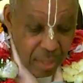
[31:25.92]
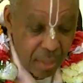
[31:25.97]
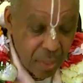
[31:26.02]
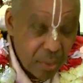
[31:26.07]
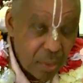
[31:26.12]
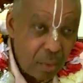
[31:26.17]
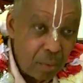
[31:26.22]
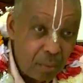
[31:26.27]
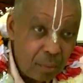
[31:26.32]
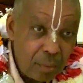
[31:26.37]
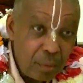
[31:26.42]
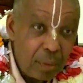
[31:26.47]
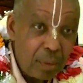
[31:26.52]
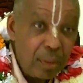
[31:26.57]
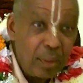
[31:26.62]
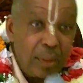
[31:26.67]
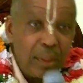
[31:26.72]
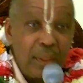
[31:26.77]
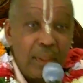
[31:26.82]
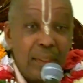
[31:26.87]
So,
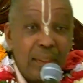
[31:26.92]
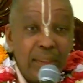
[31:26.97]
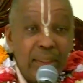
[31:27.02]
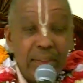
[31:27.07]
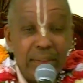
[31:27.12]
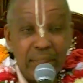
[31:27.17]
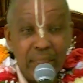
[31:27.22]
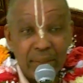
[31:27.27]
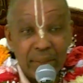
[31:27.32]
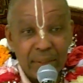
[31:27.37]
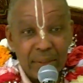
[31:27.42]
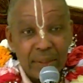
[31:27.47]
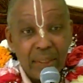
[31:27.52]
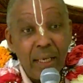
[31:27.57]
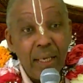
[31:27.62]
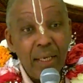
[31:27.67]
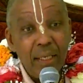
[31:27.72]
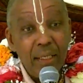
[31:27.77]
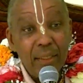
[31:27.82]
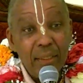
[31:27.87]

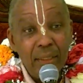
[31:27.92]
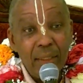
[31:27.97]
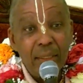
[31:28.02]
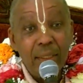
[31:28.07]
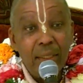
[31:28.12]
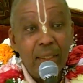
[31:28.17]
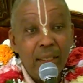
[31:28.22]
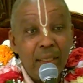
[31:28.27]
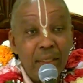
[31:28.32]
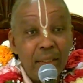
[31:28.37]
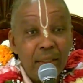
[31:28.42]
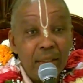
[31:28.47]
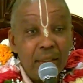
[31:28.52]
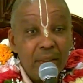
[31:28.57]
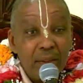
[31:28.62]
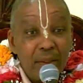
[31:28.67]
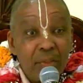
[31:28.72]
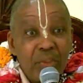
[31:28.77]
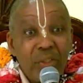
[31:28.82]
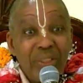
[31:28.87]
Yashasha
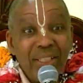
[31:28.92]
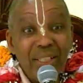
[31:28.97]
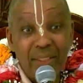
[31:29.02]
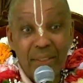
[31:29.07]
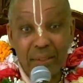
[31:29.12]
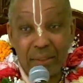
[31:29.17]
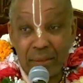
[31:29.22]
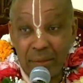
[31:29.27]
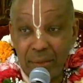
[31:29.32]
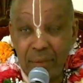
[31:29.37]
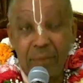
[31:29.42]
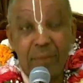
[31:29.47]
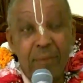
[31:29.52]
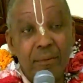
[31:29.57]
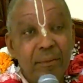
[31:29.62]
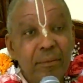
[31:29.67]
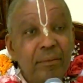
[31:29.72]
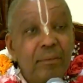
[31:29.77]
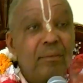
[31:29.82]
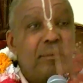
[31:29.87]
Shriya.
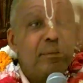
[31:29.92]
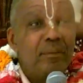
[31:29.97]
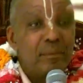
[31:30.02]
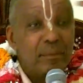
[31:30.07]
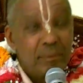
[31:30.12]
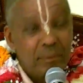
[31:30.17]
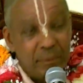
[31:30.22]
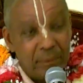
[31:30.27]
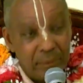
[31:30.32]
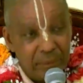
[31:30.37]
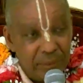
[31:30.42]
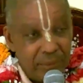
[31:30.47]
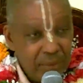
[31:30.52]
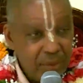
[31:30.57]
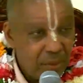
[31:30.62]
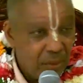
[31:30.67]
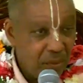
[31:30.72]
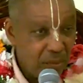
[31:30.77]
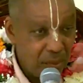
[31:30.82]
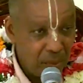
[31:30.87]

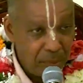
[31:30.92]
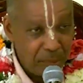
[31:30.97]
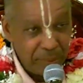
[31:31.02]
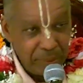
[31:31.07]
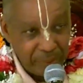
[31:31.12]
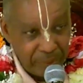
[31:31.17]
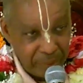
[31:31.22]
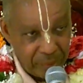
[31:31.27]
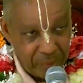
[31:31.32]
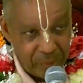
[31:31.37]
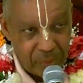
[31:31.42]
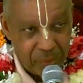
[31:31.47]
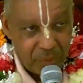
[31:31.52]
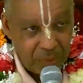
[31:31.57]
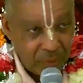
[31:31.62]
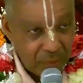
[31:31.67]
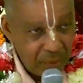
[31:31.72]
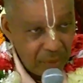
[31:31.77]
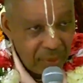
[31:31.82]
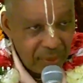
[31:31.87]
Physical
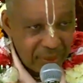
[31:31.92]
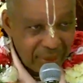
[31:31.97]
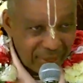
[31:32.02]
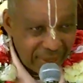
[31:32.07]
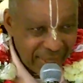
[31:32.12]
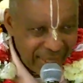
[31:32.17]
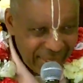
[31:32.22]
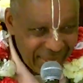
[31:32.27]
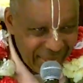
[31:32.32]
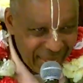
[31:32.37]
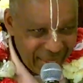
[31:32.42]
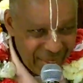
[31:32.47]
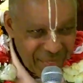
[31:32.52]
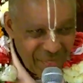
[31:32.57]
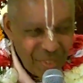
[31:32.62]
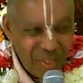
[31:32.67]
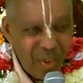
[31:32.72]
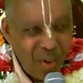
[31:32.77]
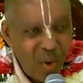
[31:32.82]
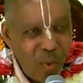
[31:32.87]
appearance.
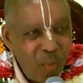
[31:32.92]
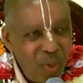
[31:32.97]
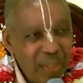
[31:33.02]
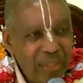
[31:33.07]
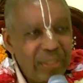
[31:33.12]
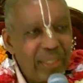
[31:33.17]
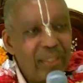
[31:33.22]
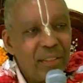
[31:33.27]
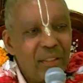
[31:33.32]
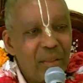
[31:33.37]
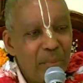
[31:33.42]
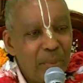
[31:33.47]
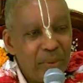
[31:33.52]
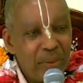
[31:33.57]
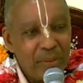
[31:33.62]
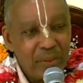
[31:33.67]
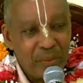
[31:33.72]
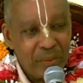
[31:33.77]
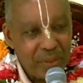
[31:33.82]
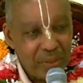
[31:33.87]
No one can
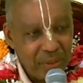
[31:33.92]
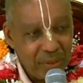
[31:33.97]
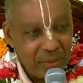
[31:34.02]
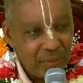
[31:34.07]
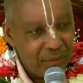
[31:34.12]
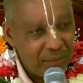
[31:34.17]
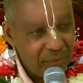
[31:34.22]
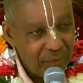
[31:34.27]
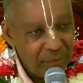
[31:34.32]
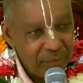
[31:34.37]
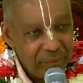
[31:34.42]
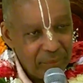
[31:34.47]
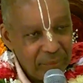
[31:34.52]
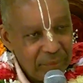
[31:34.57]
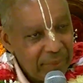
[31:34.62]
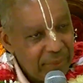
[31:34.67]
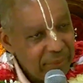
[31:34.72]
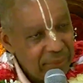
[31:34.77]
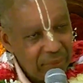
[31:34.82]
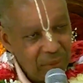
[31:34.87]
compare to Krishna.
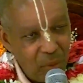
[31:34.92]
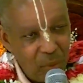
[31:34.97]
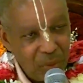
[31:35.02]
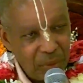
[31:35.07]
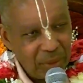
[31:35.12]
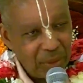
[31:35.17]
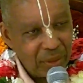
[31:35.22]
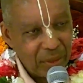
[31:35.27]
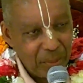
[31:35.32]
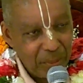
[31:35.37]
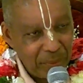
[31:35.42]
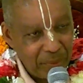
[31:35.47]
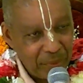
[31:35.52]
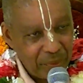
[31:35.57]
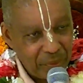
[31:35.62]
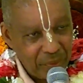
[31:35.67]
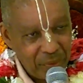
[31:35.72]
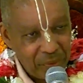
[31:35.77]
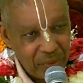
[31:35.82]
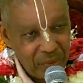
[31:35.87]
No one can compare to
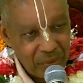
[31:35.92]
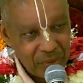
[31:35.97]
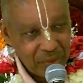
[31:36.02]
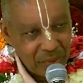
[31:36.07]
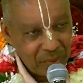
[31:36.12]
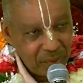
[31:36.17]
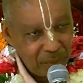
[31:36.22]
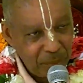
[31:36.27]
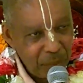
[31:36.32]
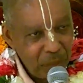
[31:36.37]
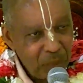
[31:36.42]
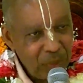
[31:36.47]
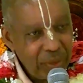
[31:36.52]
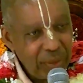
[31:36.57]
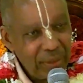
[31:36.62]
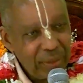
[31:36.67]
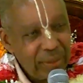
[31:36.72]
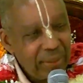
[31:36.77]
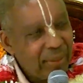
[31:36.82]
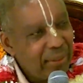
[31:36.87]
Krishna's
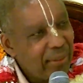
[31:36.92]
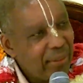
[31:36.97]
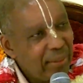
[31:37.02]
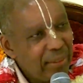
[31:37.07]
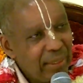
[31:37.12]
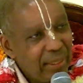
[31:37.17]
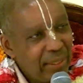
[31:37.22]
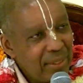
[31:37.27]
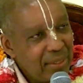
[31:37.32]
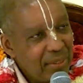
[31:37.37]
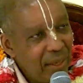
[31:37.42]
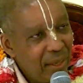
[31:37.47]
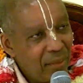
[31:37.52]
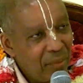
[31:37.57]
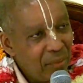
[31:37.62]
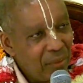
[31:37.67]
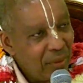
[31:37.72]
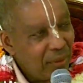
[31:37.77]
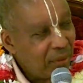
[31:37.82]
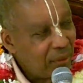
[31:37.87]
beauty is not
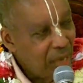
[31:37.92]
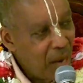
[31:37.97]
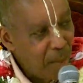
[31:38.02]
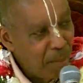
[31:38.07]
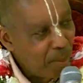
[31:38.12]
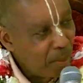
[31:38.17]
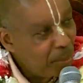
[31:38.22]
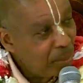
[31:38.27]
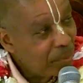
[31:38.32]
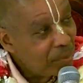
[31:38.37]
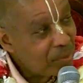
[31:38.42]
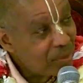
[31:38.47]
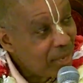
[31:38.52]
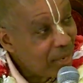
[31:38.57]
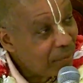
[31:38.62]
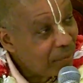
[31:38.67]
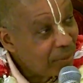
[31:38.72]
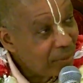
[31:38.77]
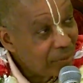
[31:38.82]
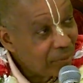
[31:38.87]
only incomparable, it's
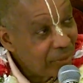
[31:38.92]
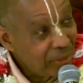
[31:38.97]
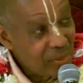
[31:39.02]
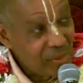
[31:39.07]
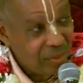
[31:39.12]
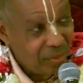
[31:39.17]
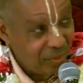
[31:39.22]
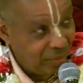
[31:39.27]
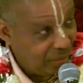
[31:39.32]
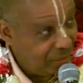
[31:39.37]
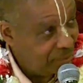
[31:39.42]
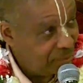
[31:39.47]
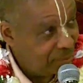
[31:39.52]
ever increasing.